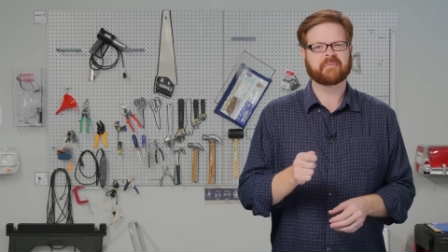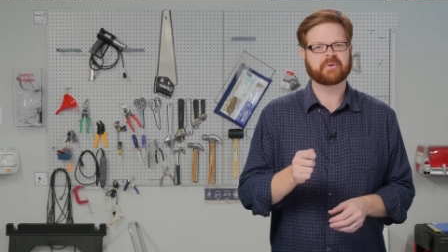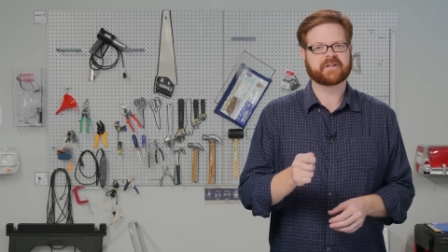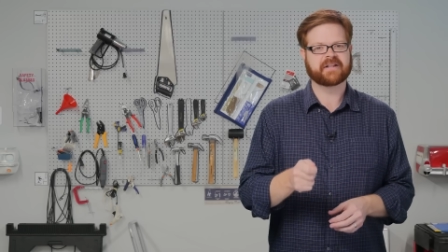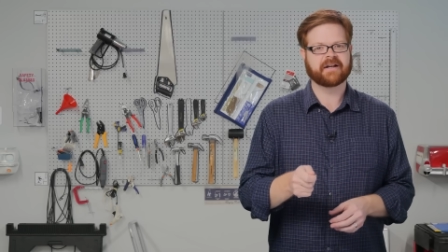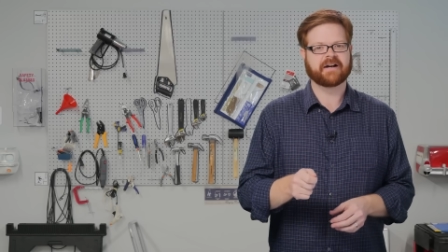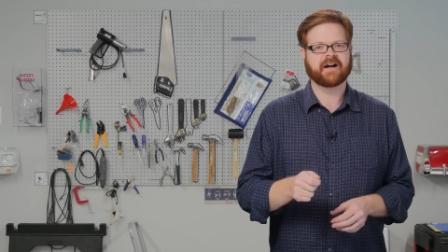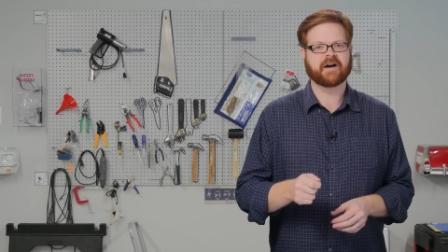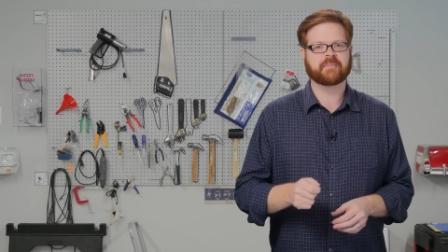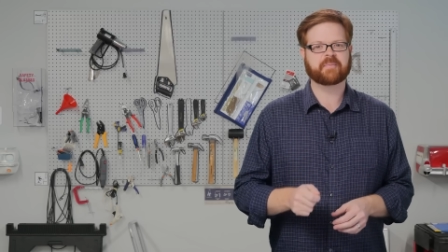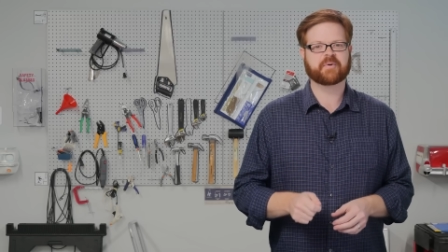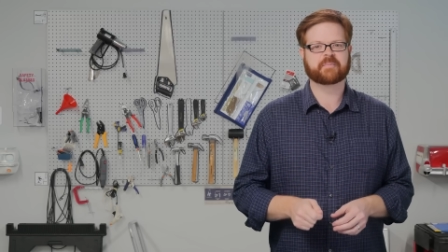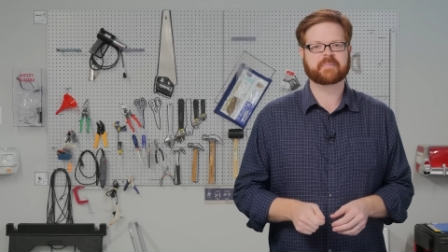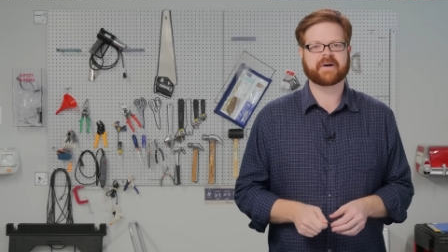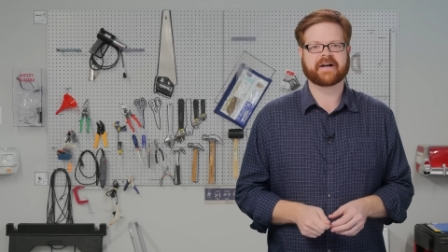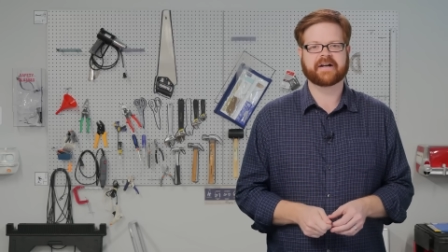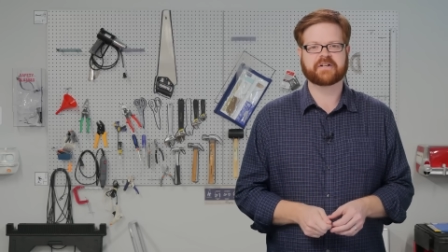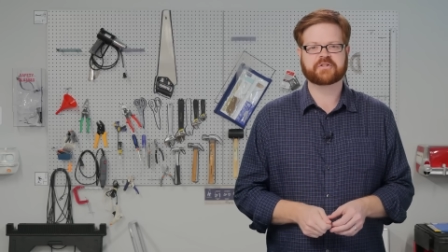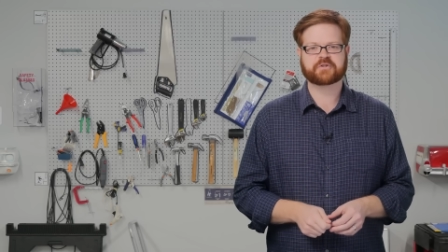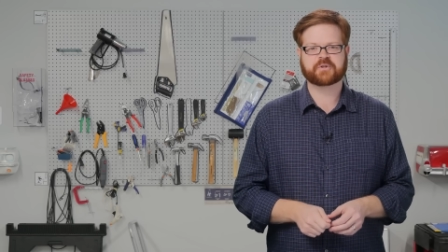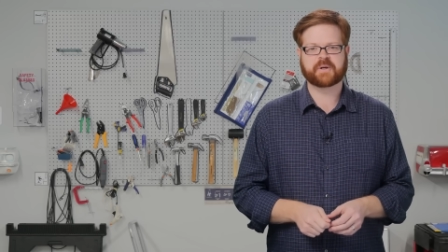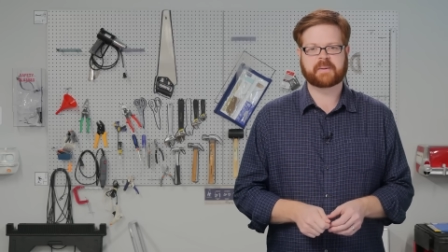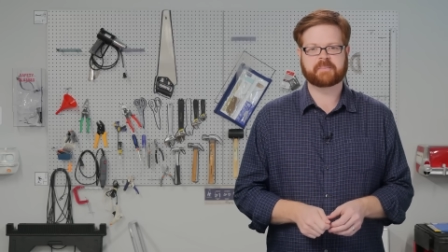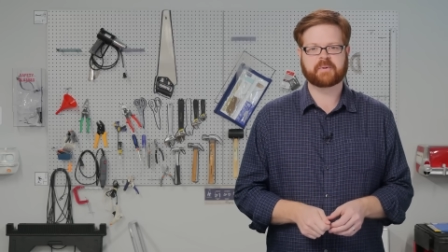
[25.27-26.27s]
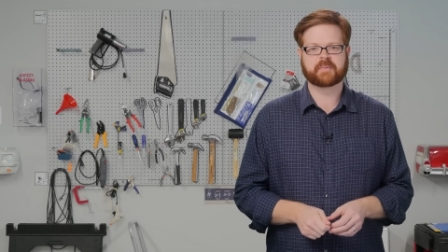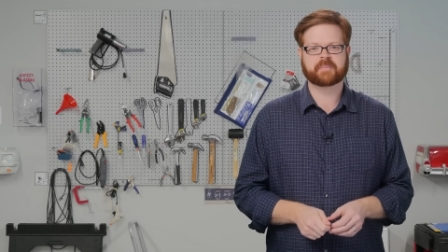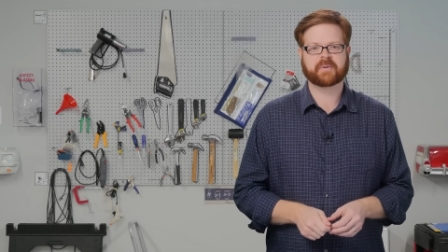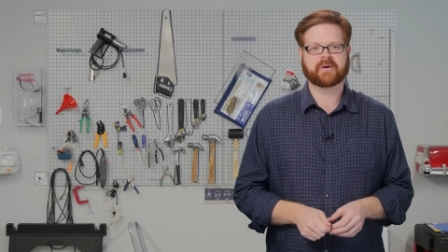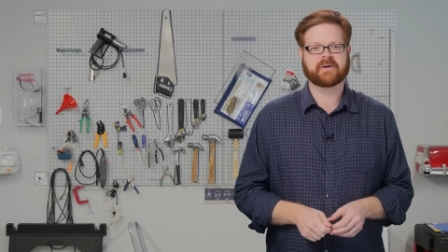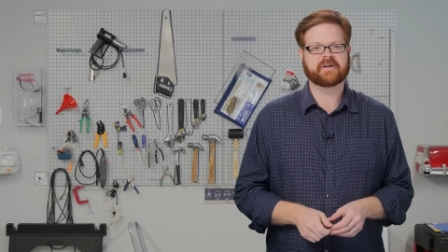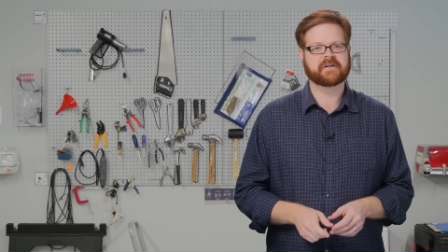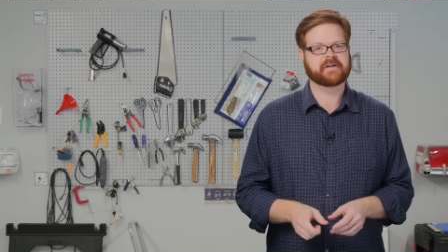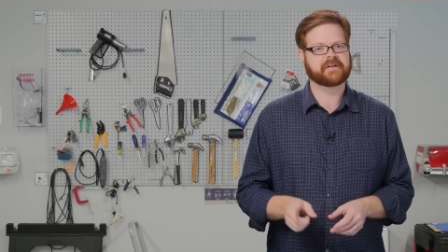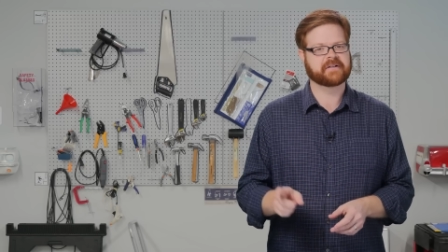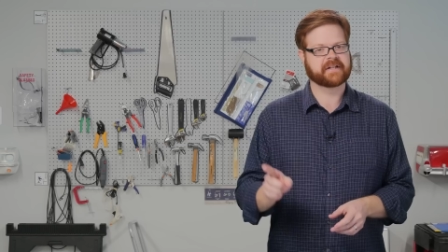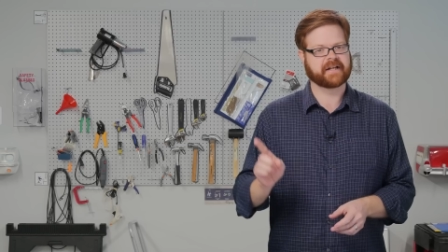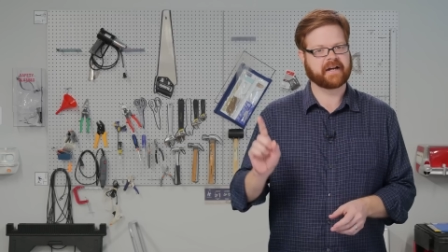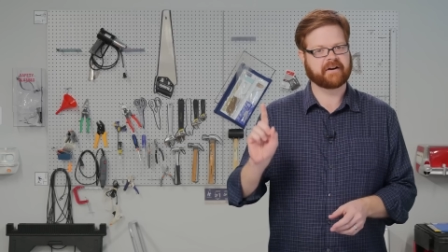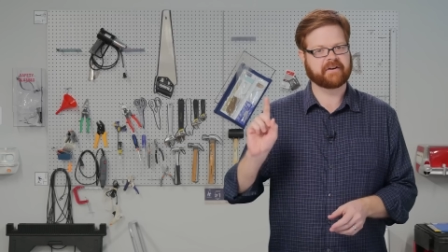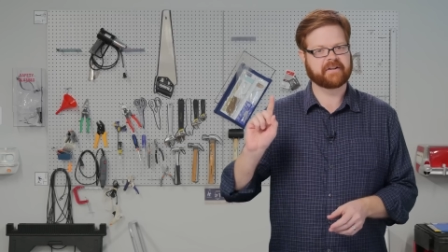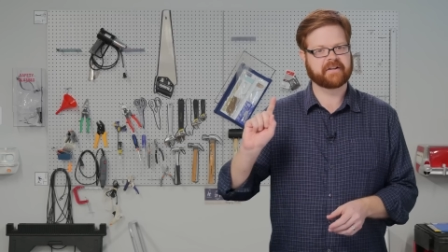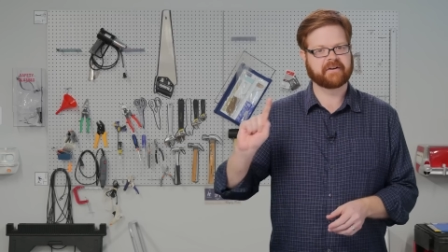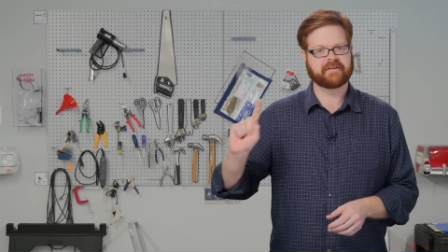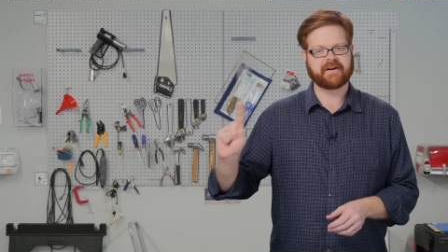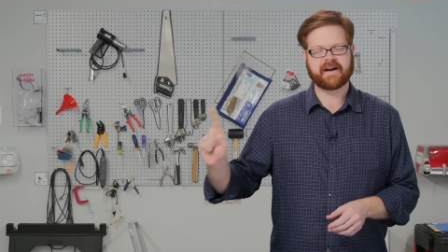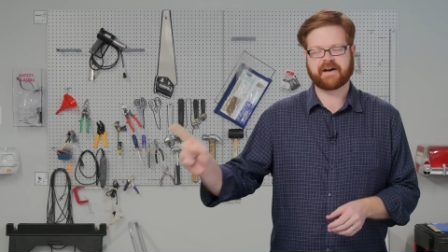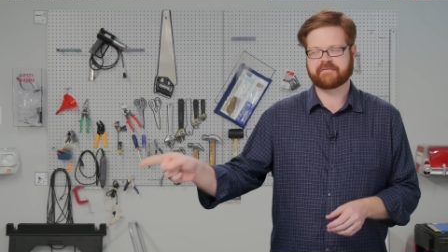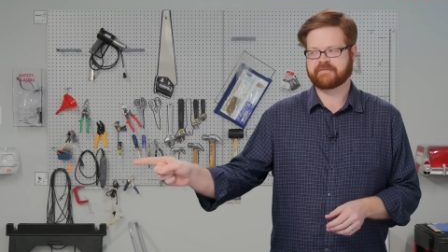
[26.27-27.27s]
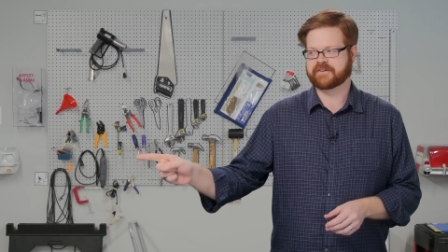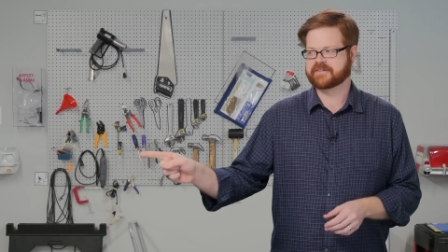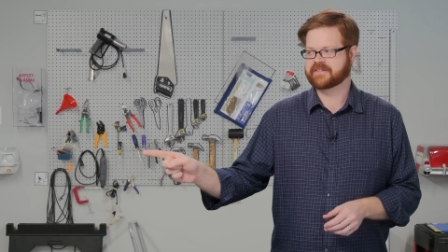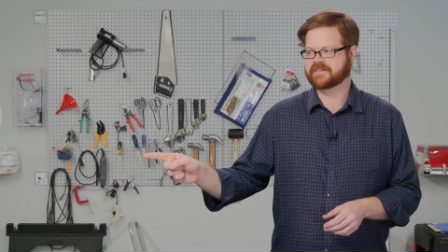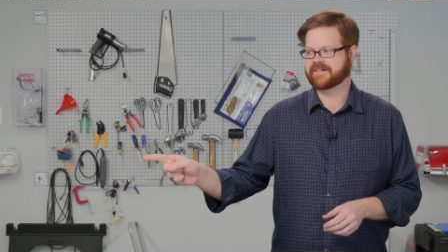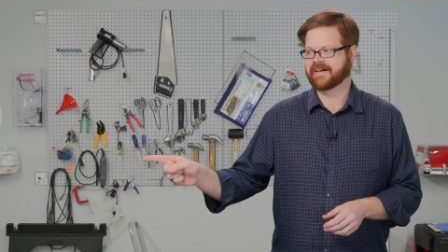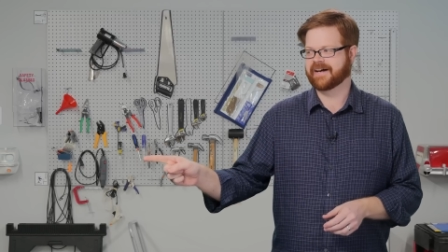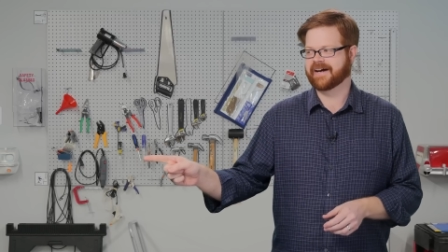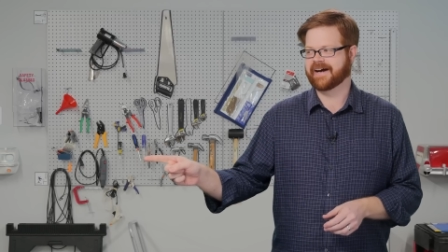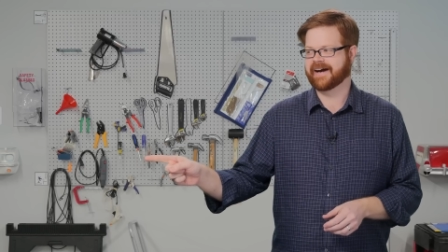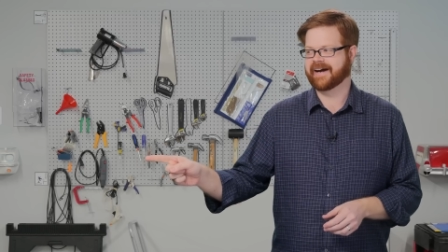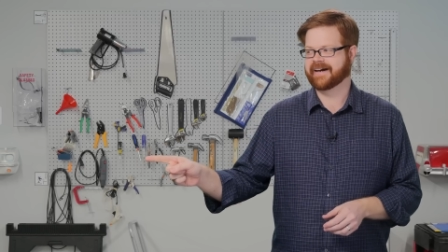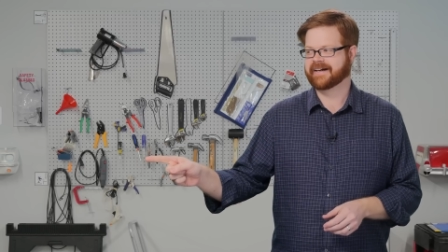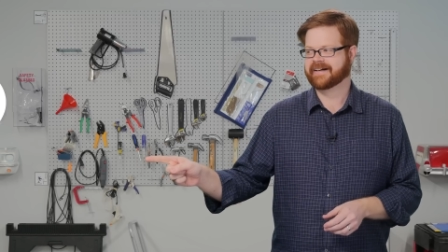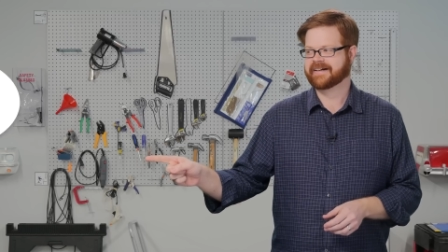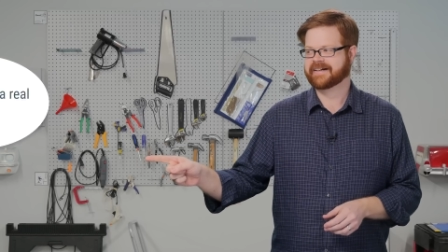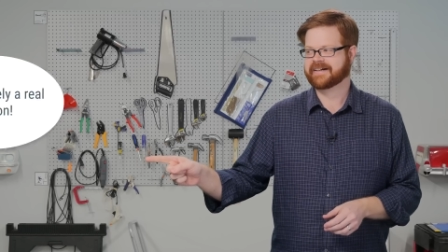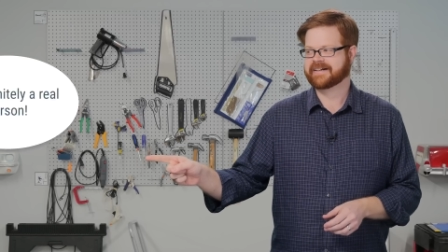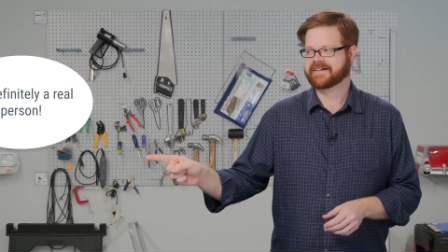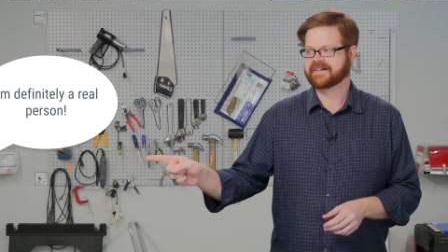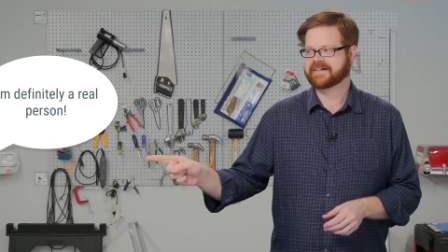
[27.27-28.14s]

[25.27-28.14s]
with the help of my intrepid partner, Gary the Graphics Guy,